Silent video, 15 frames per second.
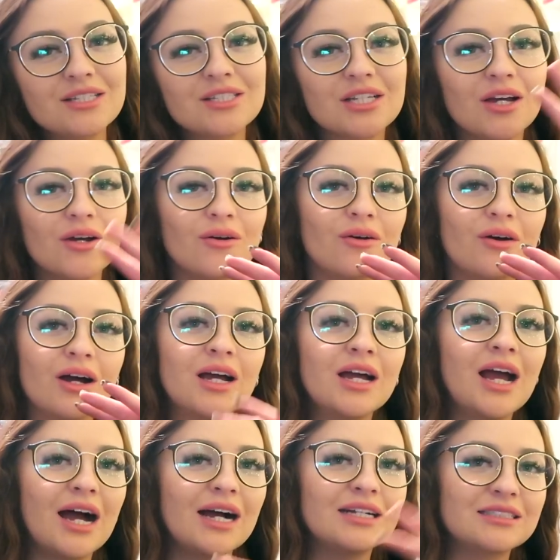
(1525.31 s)
So
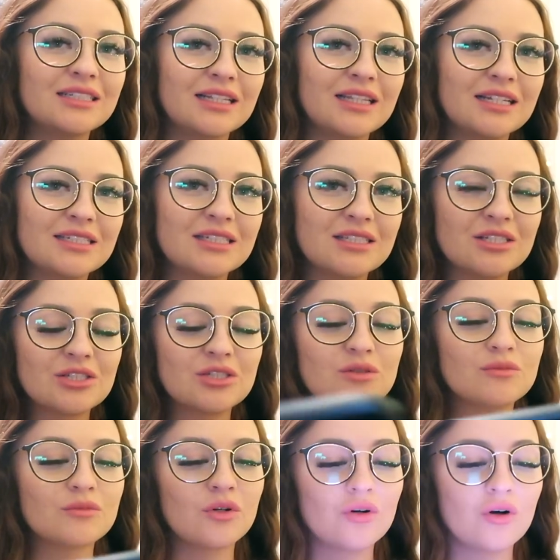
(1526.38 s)
I did listen to
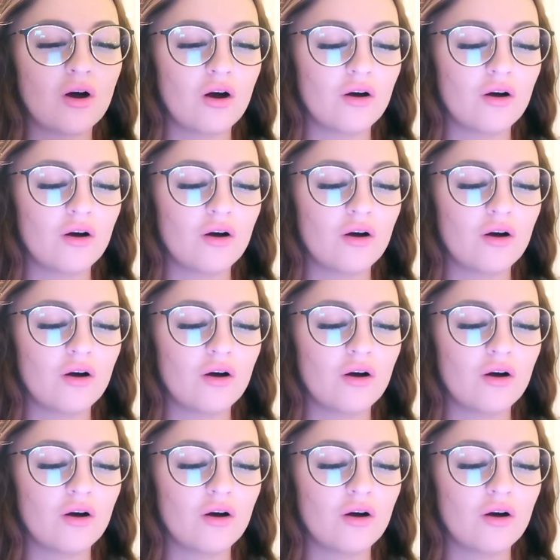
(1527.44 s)
some more